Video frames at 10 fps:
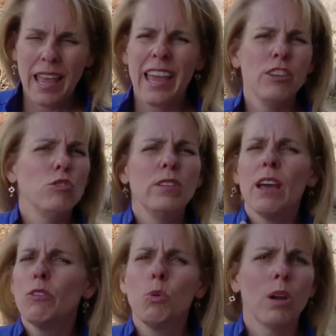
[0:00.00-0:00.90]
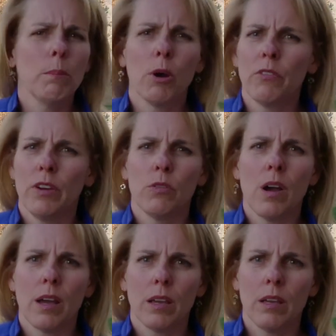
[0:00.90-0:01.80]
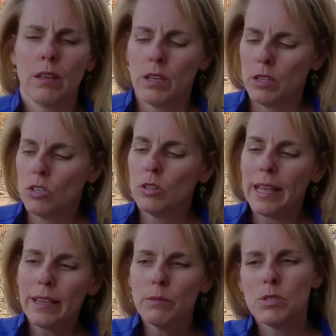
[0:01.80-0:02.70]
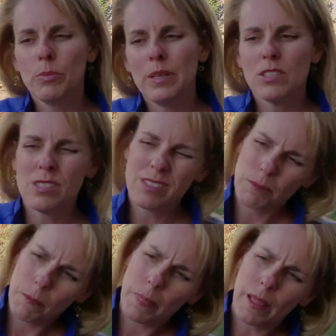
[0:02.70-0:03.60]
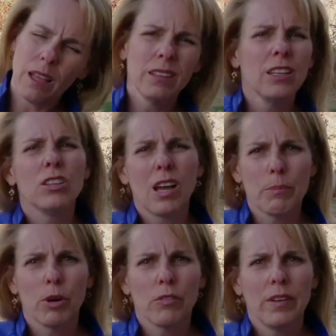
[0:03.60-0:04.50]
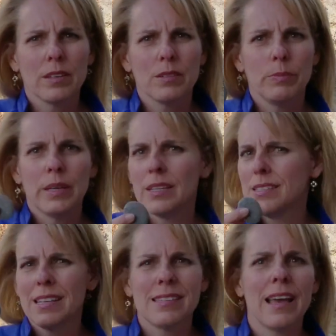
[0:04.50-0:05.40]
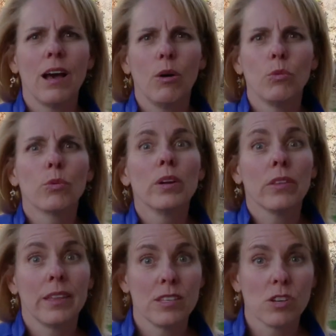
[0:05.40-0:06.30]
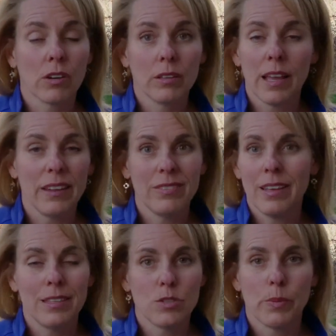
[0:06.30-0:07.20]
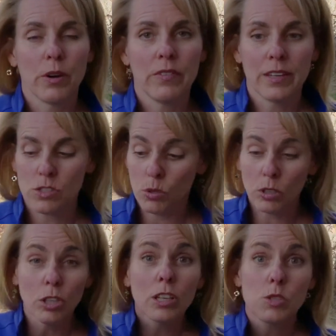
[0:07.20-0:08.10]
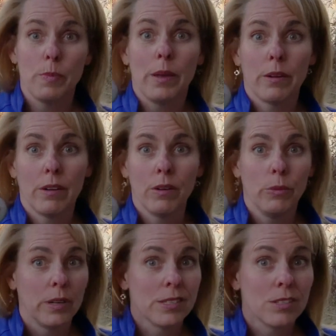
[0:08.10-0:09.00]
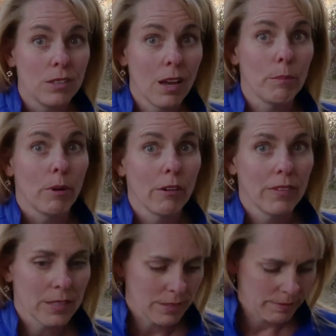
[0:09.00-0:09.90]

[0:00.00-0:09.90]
And you never want a perfect rock. You like them to be just a little not perfect because that's how real things are in life. Nothing's perfect. So it looks better when it's not perfect.